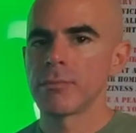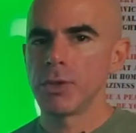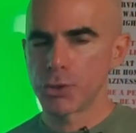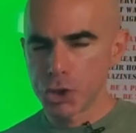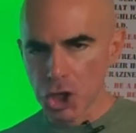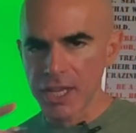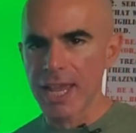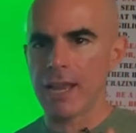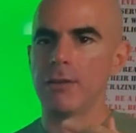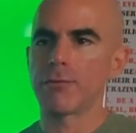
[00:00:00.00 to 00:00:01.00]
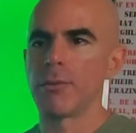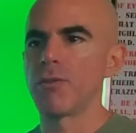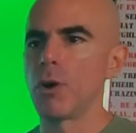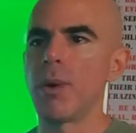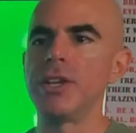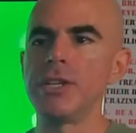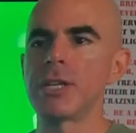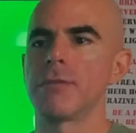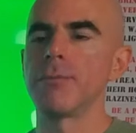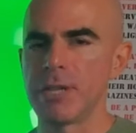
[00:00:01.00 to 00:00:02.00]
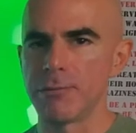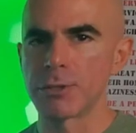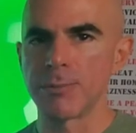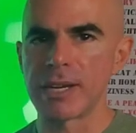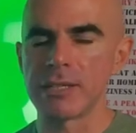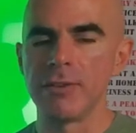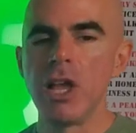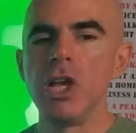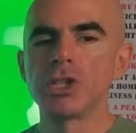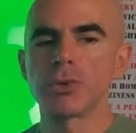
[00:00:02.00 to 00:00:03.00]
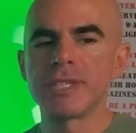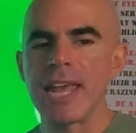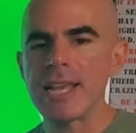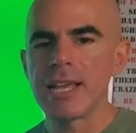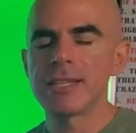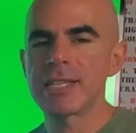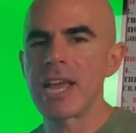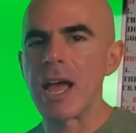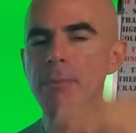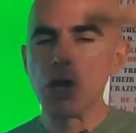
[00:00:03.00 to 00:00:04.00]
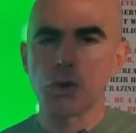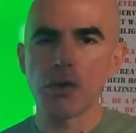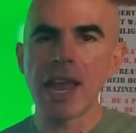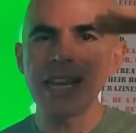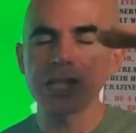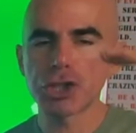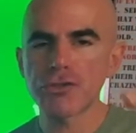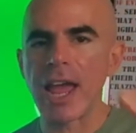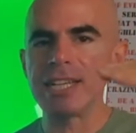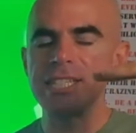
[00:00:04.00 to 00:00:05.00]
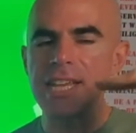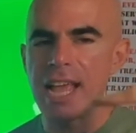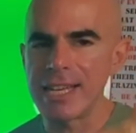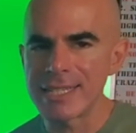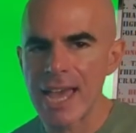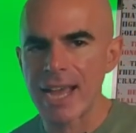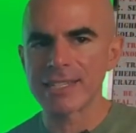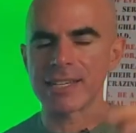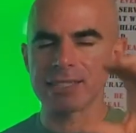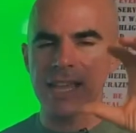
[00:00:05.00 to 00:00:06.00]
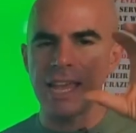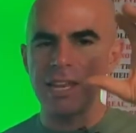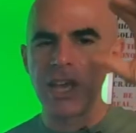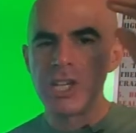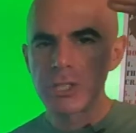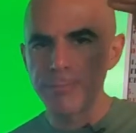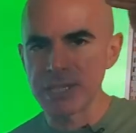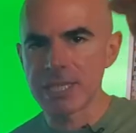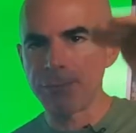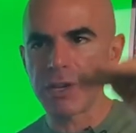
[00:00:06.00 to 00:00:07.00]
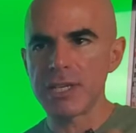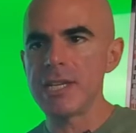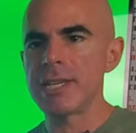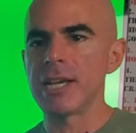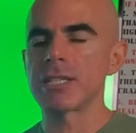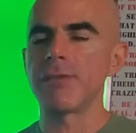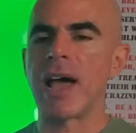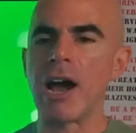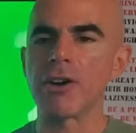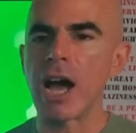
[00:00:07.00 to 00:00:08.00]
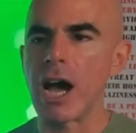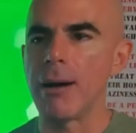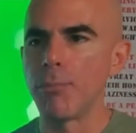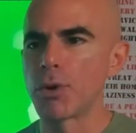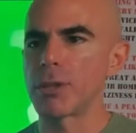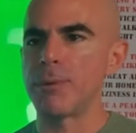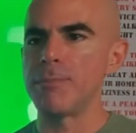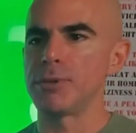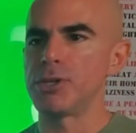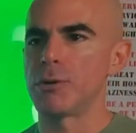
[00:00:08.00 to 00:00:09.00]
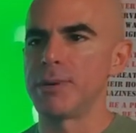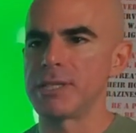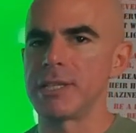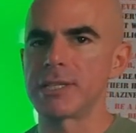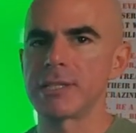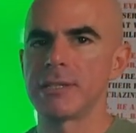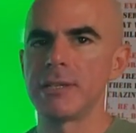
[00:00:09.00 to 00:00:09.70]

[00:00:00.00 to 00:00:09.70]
You're looking at it from the wrong way. You need to come from a different perspective. So take the time, create a strategy and tactics and specific details of how to onboard the people in your business.